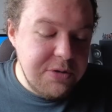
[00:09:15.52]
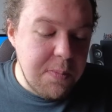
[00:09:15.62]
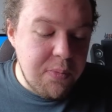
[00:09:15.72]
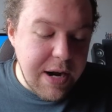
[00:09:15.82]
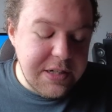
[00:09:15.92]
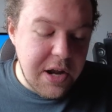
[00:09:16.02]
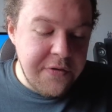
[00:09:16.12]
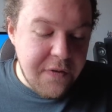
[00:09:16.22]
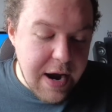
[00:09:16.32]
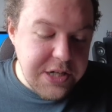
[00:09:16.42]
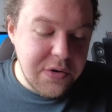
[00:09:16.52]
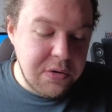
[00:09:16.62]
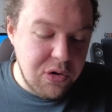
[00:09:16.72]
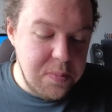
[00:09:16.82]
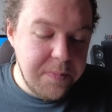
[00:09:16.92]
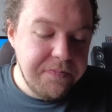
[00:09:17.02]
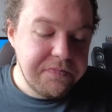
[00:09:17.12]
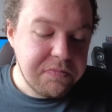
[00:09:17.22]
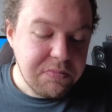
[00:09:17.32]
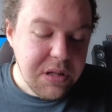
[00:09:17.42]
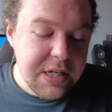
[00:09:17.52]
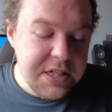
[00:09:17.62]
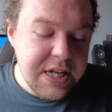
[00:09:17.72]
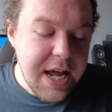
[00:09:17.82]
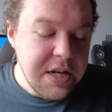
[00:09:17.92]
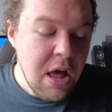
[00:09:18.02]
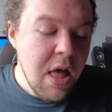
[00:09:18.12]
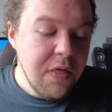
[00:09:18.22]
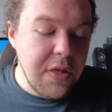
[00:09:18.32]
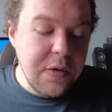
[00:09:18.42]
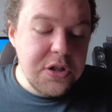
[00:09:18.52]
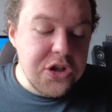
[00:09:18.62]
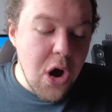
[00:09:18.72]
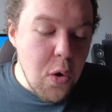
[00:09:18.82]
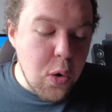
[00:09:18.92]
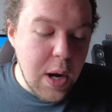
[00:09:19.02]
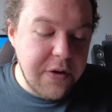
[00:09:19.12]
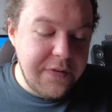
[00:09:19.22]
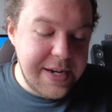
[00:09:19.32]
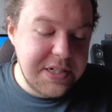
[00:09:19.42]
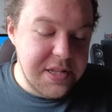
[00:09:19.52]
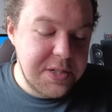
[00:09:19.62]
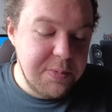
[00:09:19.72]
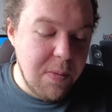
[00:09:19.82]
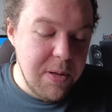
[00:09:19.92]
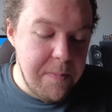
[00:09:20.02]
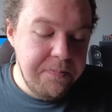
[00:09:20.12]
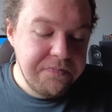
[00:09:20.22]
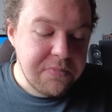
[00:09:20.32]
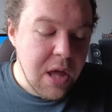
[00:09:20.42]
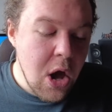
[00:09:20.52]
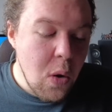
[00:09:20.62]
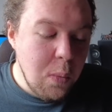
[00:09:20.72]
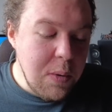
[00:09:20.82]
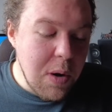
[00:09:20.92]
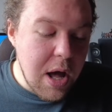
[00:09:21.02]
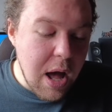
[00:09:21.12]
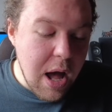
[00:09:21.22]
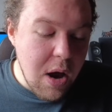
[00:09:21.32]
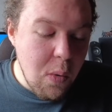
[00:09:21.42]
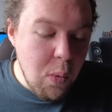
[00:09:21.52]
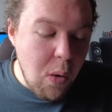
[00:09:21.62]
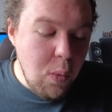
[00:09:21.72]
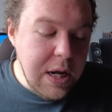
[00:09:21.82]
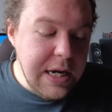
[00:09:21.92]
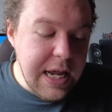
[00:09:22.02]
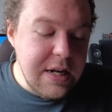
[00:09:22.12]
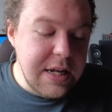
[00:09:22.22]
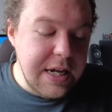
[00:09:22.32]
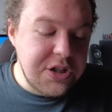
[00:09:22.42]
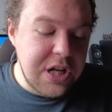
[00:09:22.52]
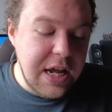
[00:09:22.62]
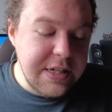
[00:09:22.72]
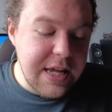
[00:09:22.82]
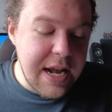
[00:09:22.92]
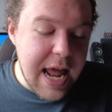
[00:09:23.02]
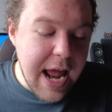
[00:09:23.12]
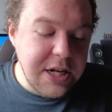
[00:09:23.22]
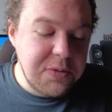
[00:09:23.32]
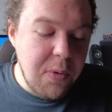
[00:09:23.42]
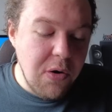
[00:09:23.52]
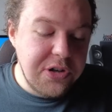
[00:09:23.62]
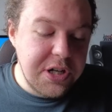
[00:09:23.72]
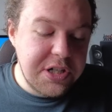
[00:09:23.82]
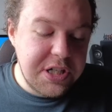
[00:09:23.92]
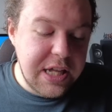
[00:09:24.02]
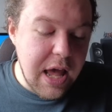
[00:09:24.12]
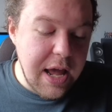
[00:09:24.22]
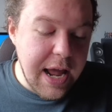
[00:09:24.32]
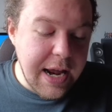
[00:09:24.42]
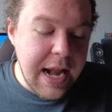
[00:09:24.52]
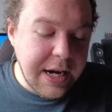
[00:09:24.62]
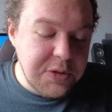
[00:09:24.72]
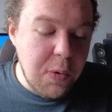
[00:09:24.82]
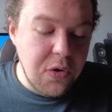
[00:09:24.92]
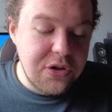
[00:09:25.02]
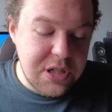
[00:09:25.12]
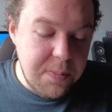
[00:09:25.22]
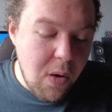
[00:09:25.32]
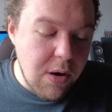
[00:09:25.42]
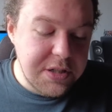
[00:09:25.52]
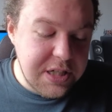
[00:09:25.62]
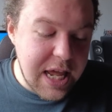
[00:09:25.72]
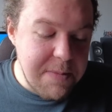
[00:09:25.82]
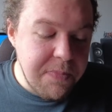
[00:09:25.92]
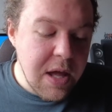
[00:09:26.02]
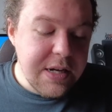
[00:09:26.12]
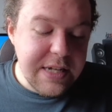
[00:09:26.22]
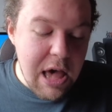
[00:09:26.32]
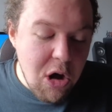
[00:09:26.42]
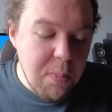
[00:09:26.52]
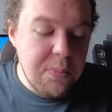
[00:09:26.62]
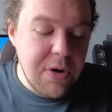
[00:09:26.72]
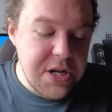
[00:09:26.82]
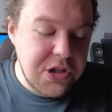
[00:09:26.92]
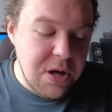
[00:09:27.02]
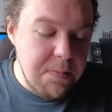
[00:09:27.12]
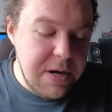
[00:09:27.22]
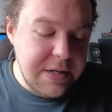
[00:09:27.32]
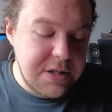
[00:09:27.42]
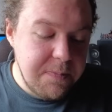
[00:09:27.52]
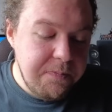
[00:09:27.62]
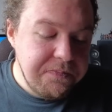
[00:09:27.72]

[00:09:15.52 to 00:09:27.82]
Brexit advisory group, said that there was no quick fix to this problem. What we need is an exporter support scheme to help British companies.